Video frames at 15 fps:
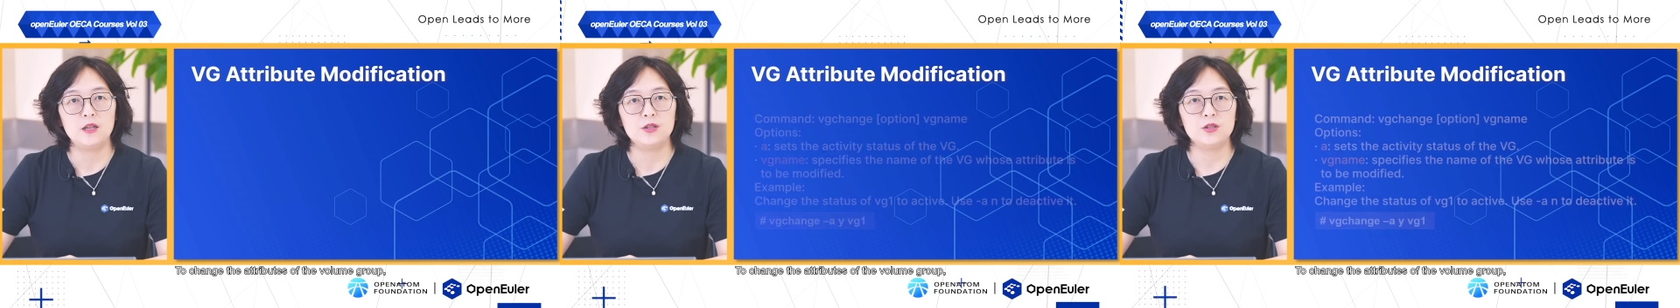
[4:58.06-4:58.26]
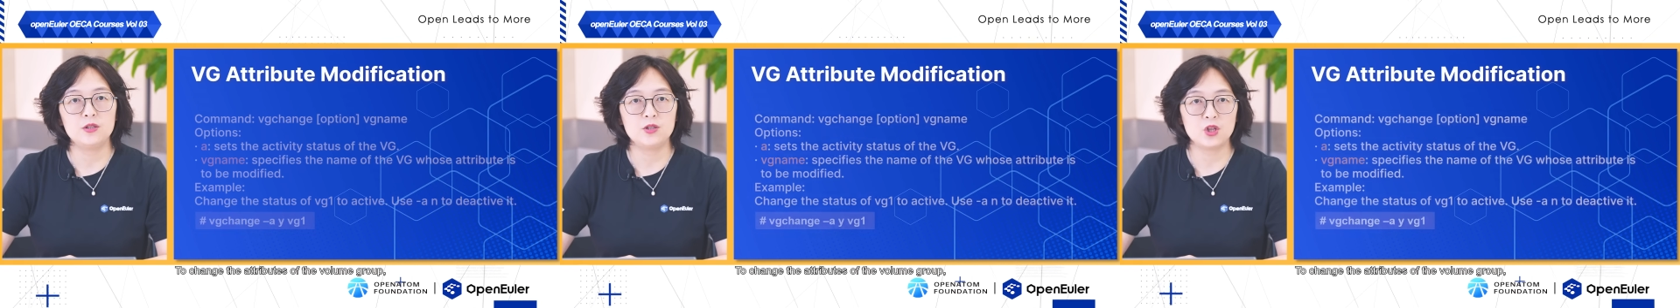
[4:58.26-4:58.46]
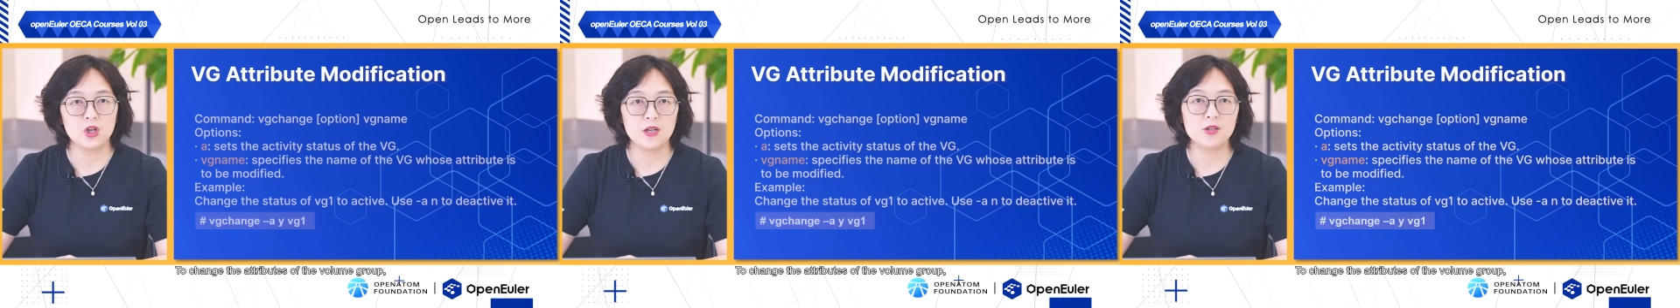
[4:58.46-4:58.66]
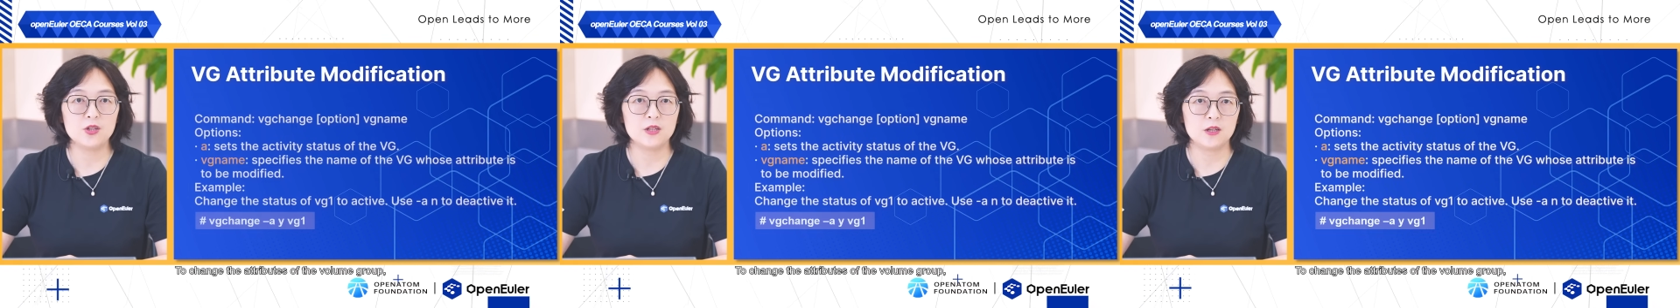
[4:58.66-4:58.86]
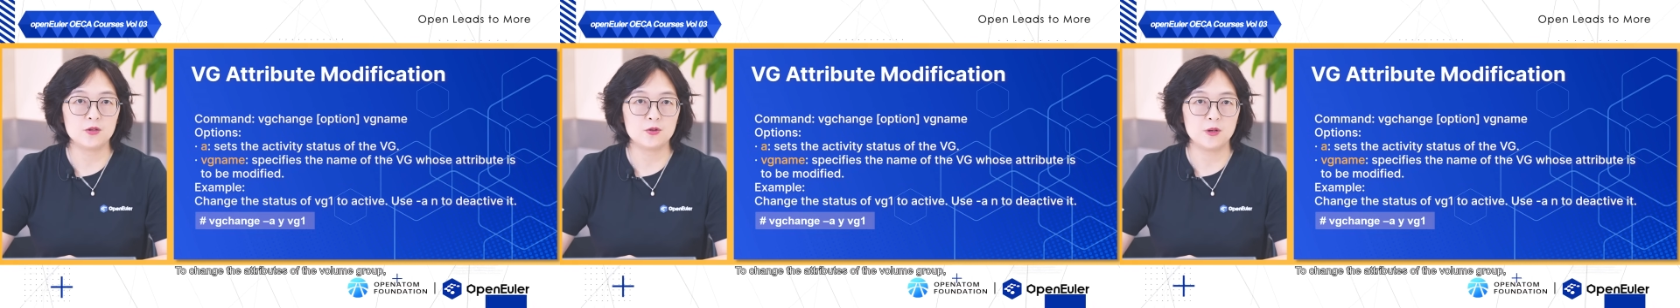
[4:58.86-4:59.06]
To change
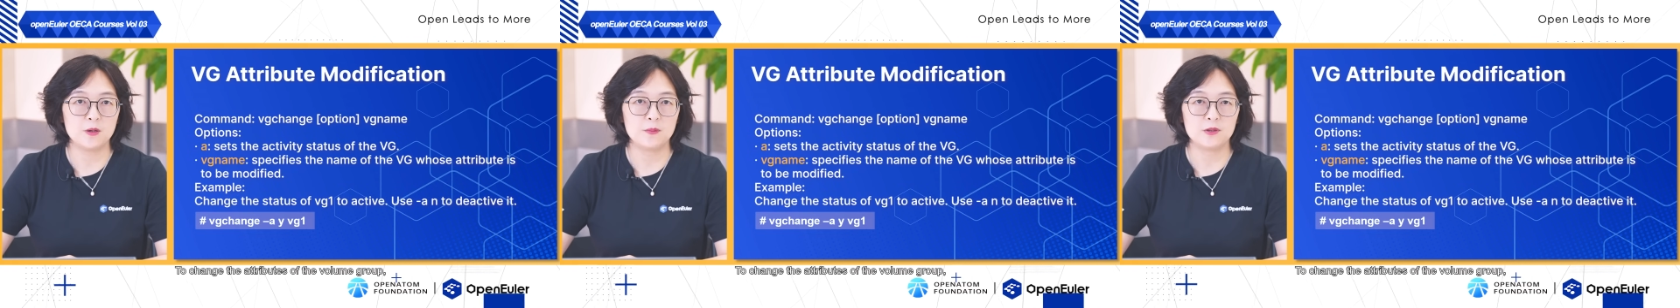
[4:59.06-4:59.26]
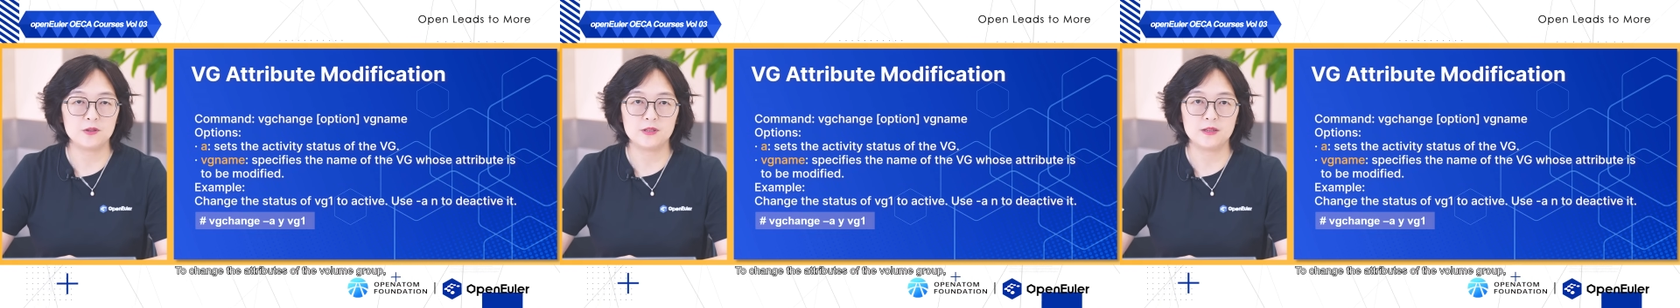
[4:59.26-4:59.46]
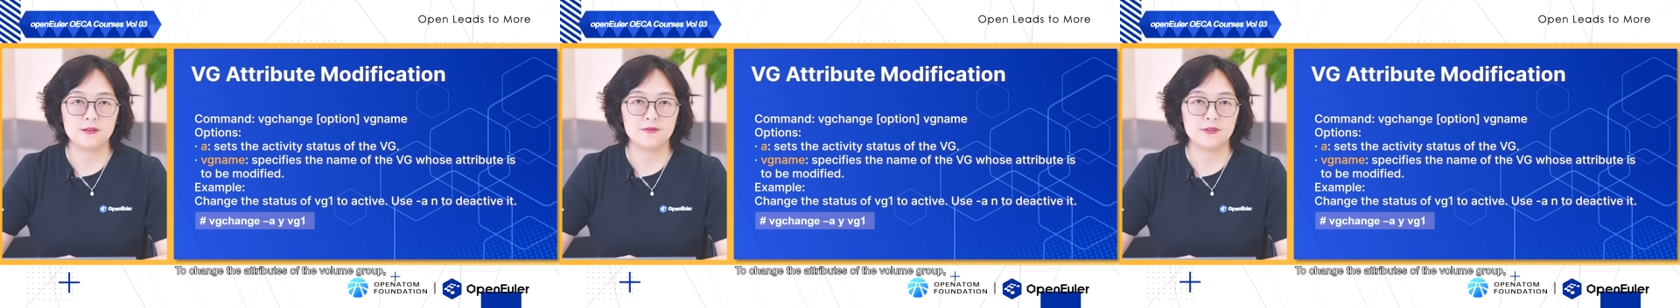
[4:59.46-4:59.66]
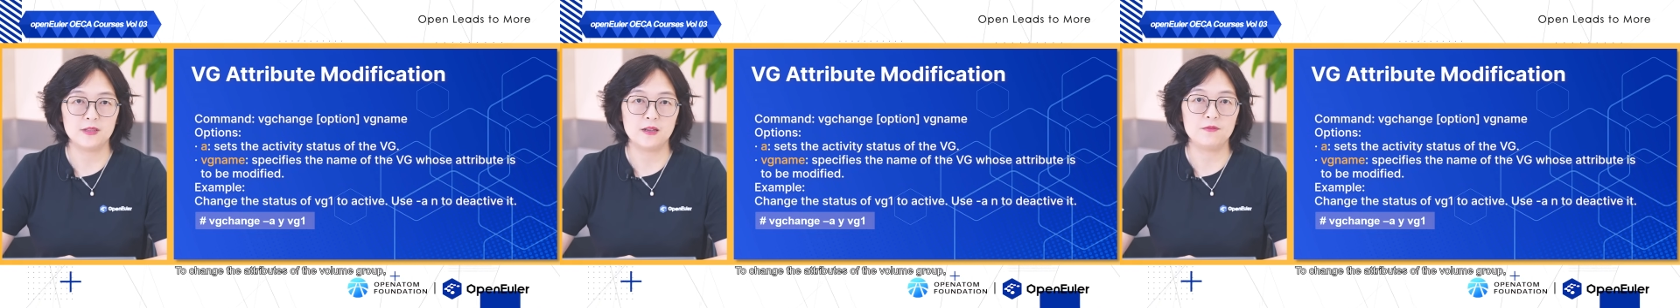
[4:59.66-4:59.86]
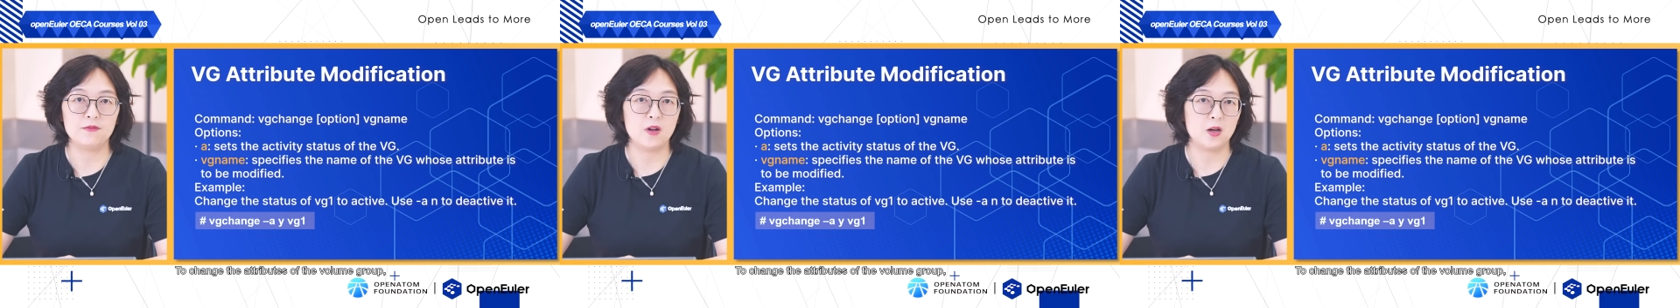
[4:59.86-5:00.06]
the attributes of
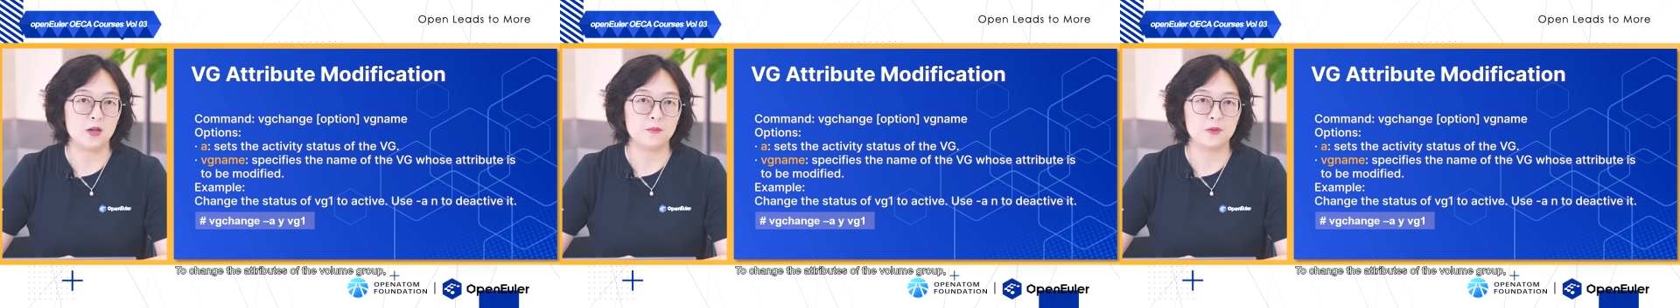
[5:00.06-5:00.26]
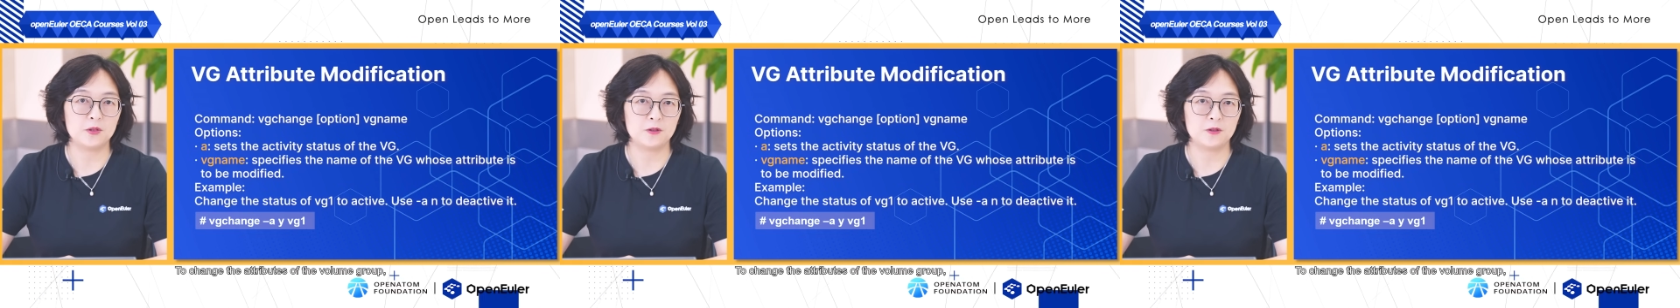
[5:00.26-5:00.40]
the volume